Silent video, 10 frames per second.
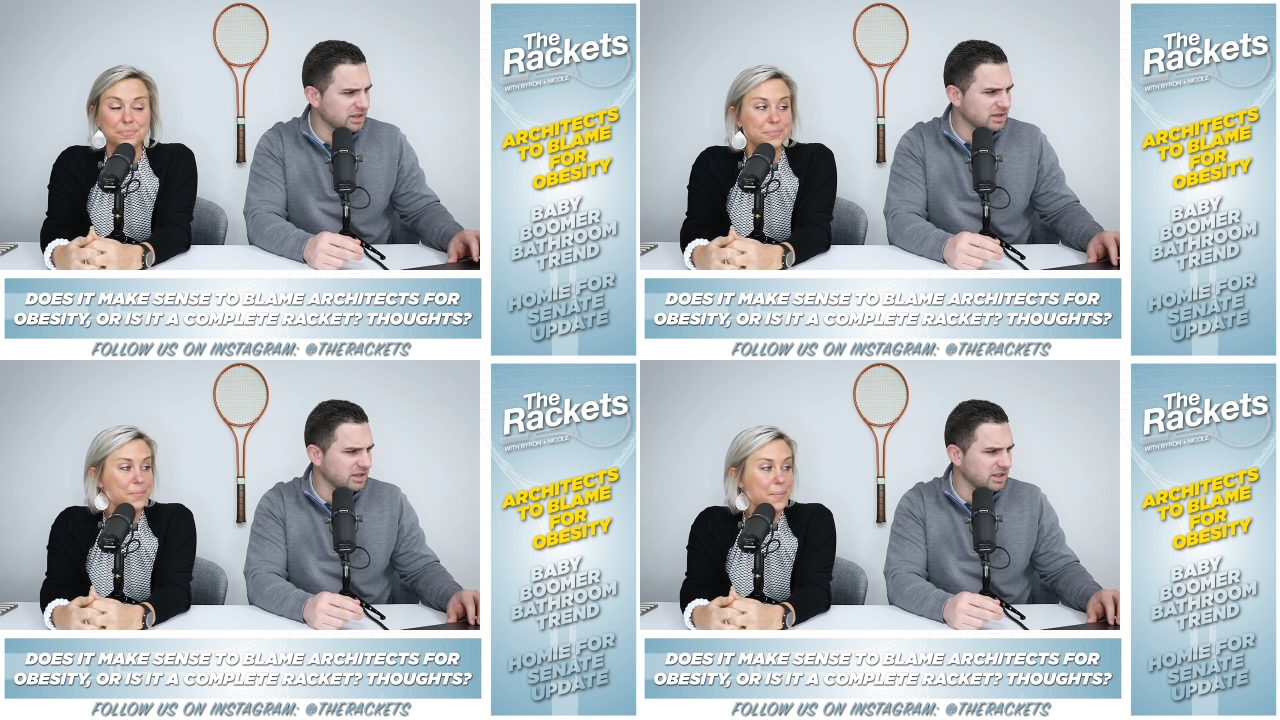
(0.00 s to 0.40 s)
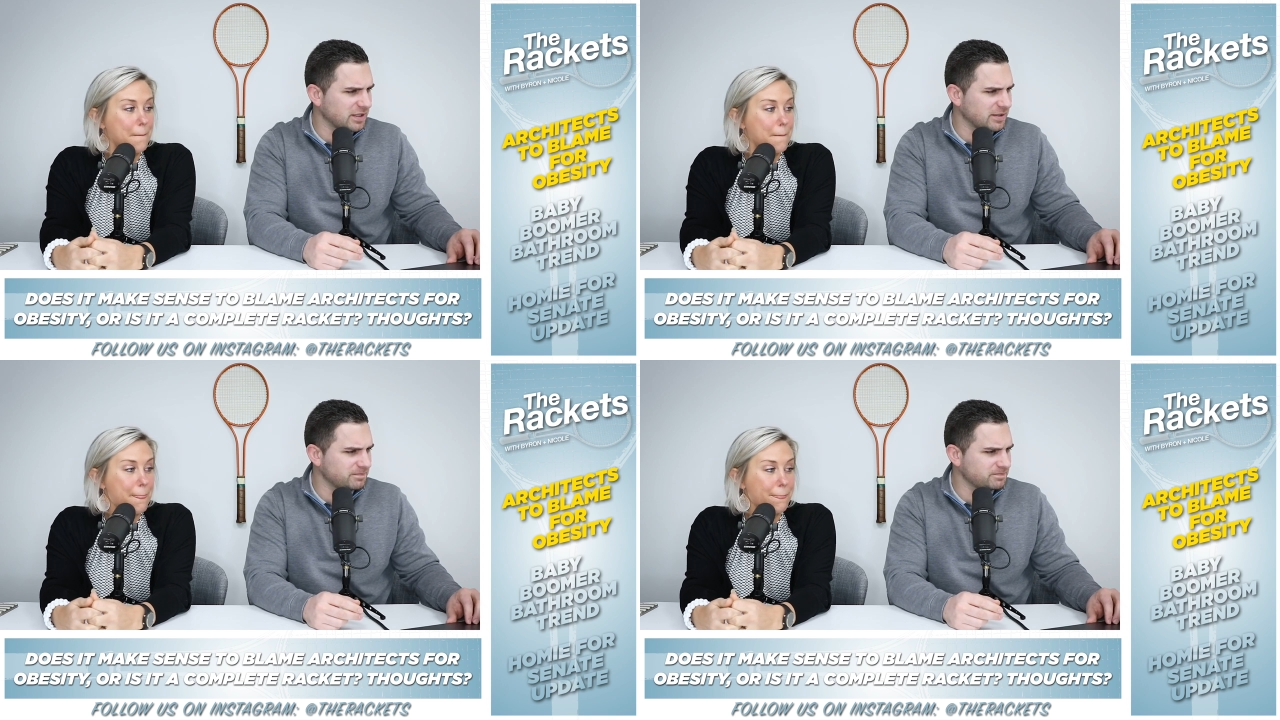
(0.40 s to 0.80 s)
Speaker 1: It's
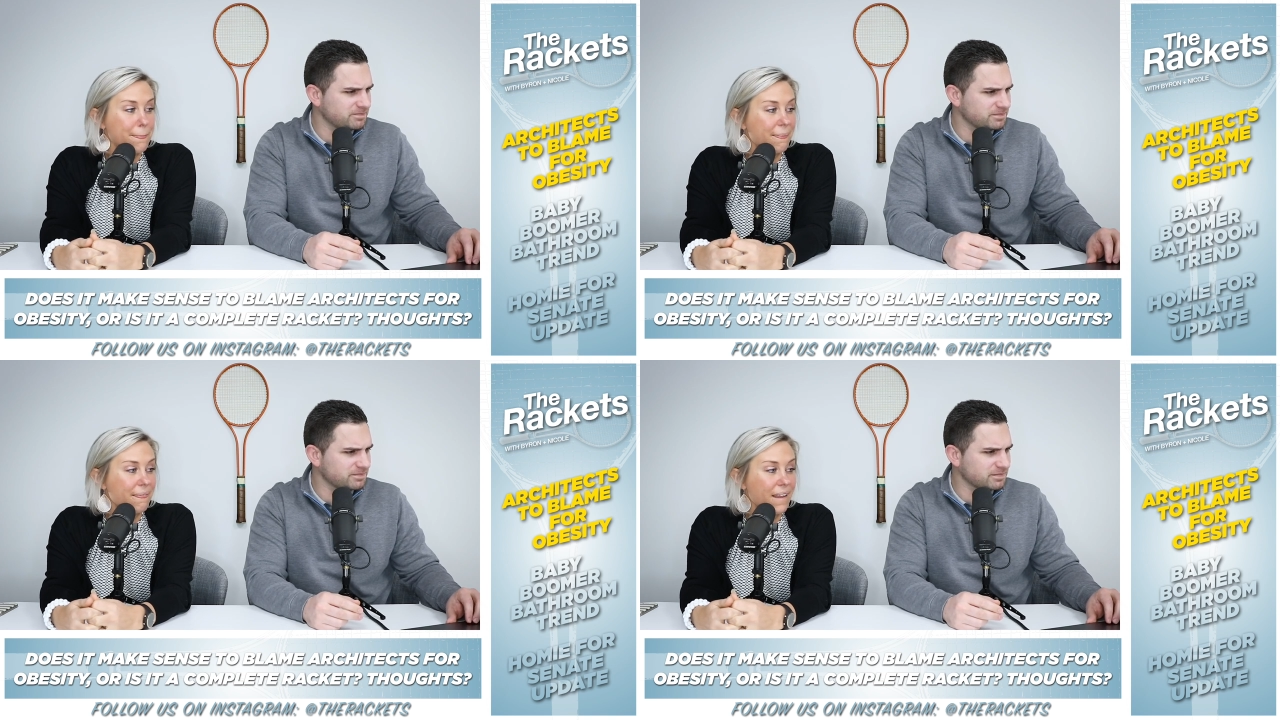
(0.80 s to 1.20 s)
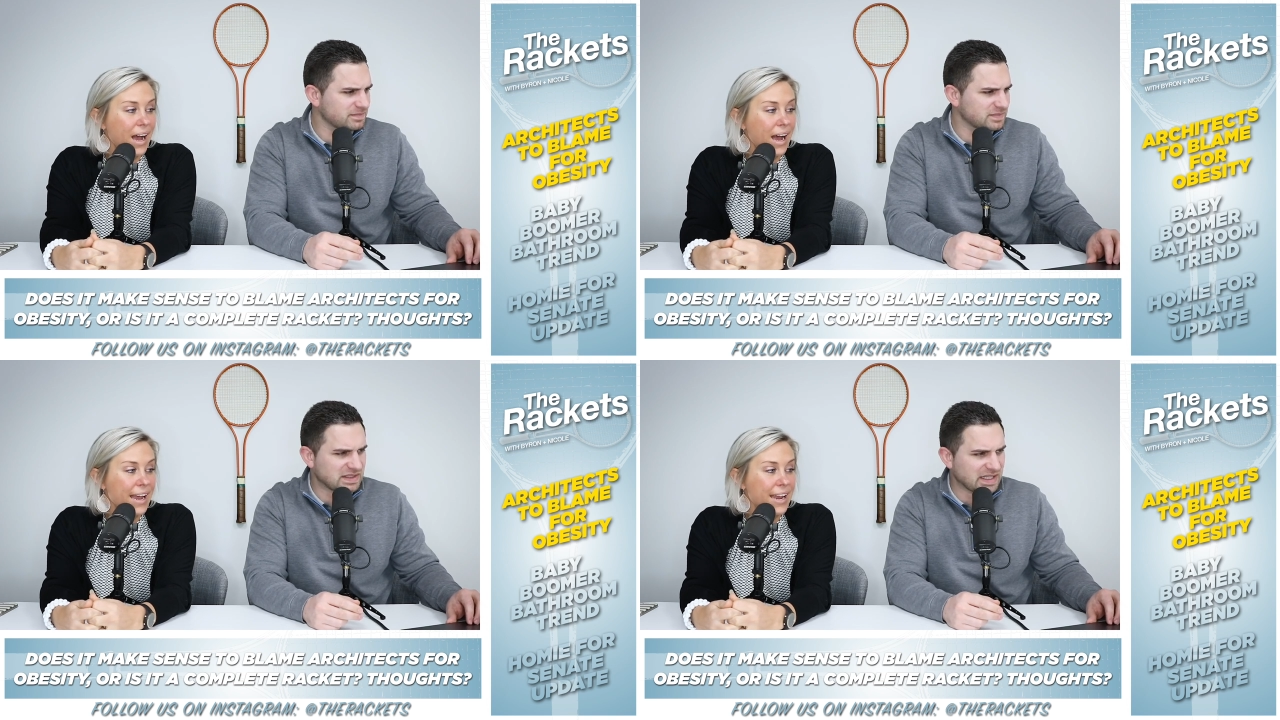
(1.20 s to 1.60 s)
um,
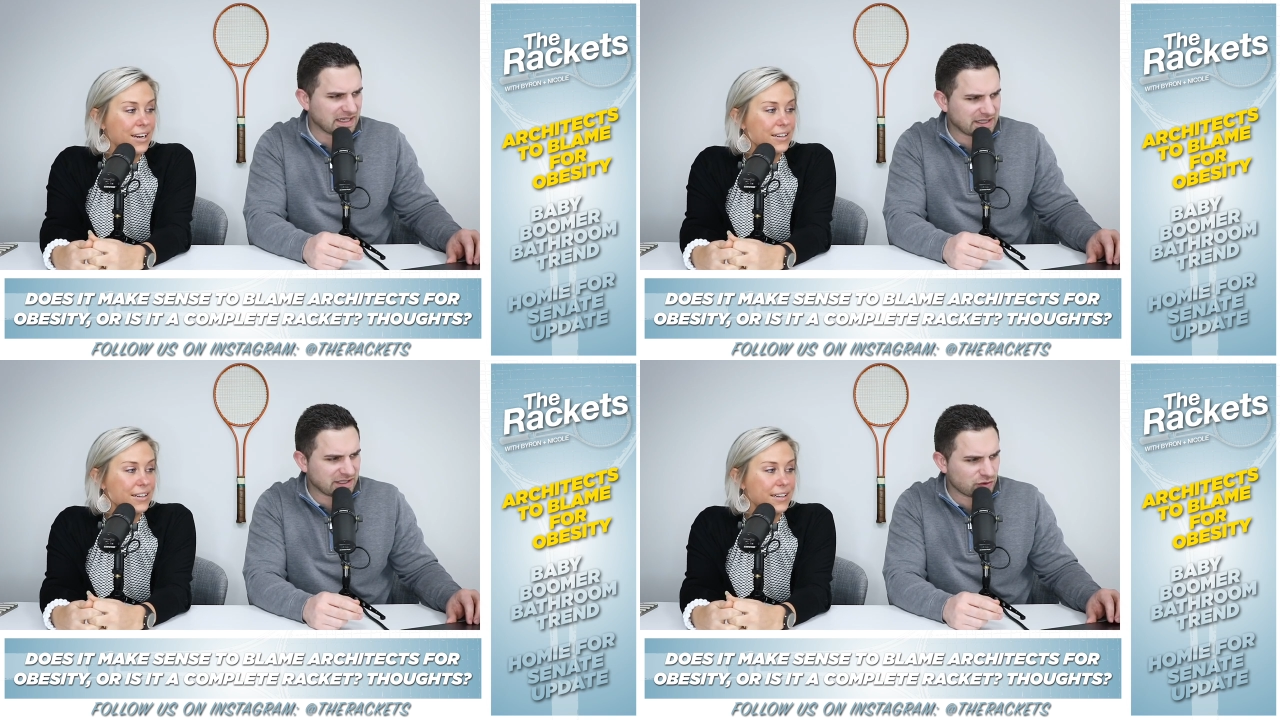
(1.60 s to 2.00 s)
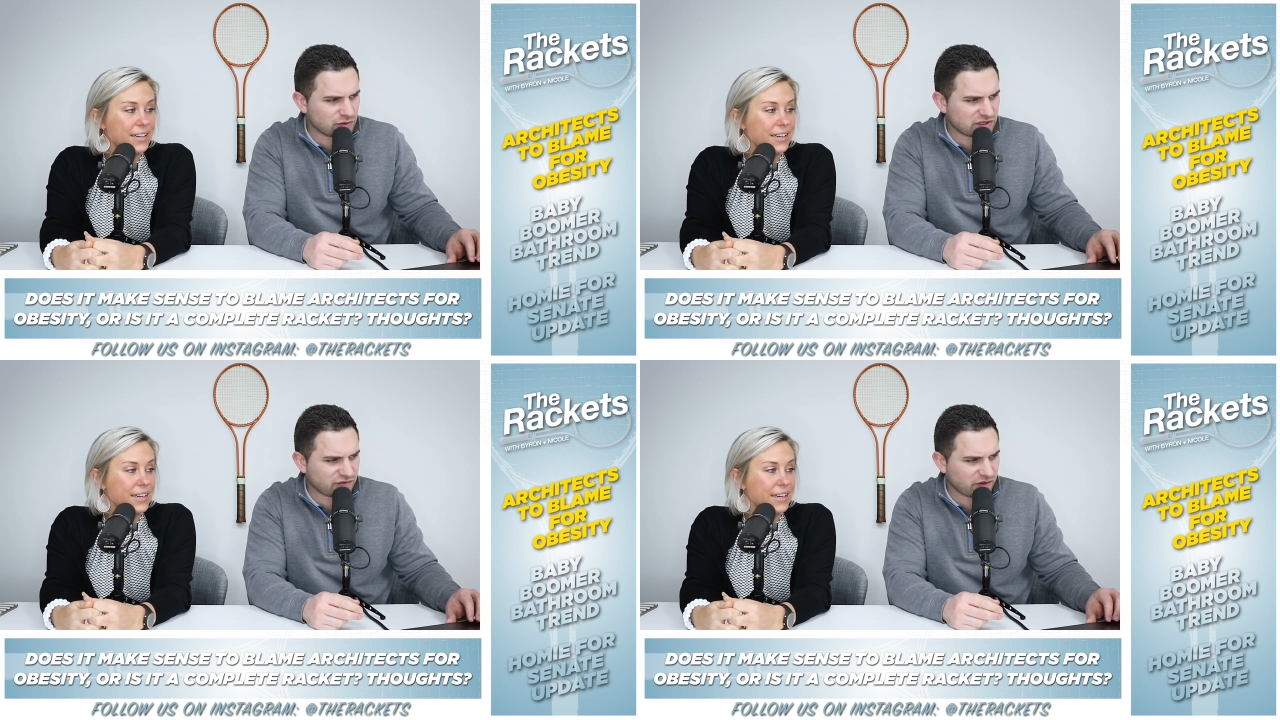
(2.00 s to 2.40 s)
I, Daily
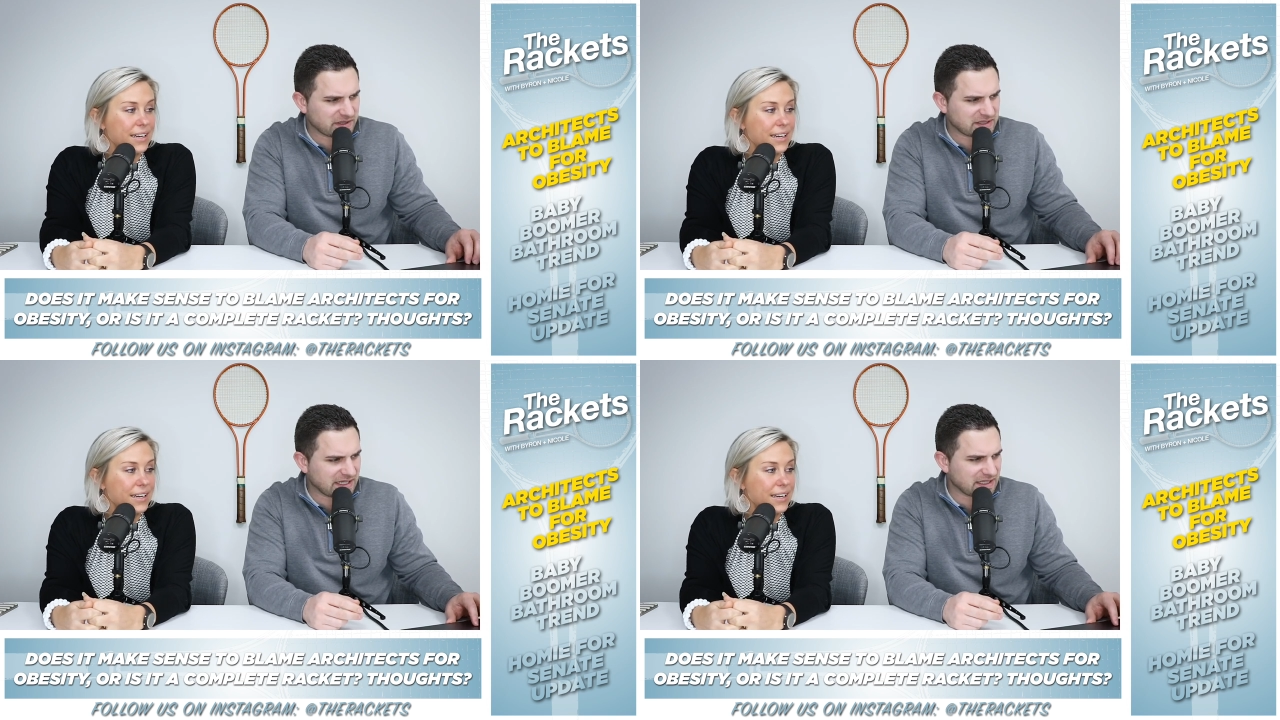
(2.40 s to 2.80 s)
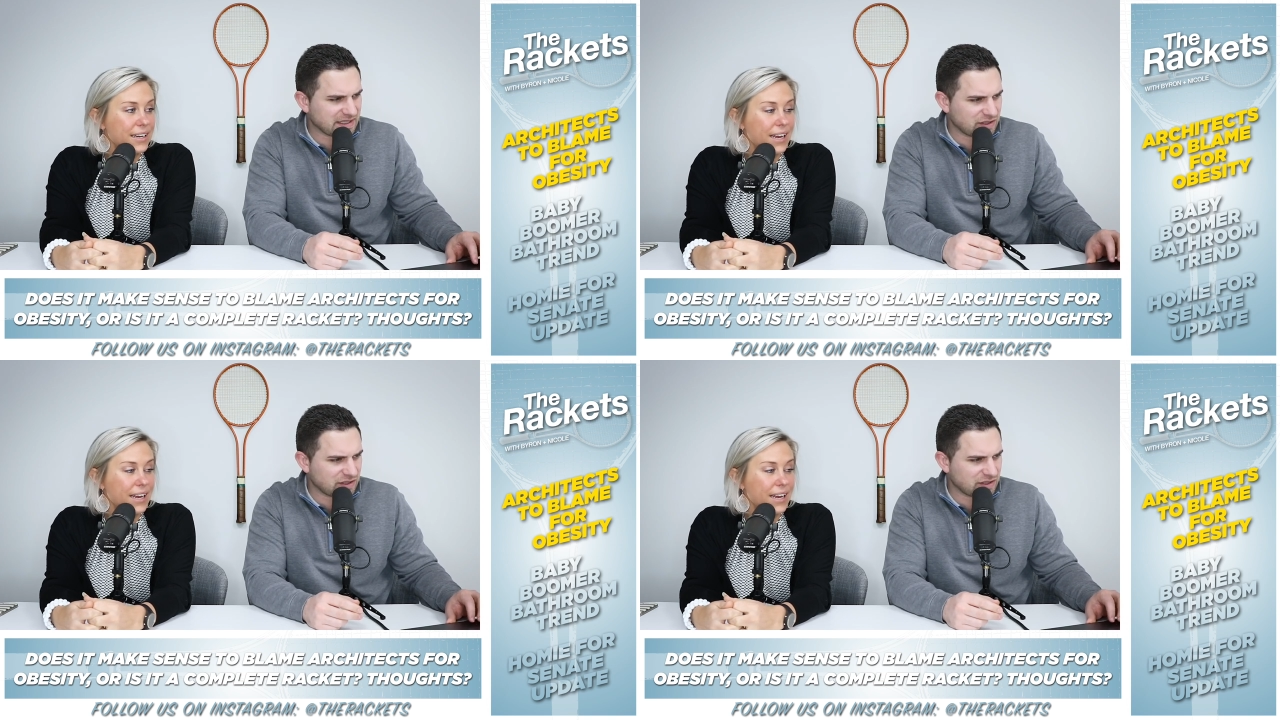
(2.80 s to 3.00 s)
News. It's from the Daily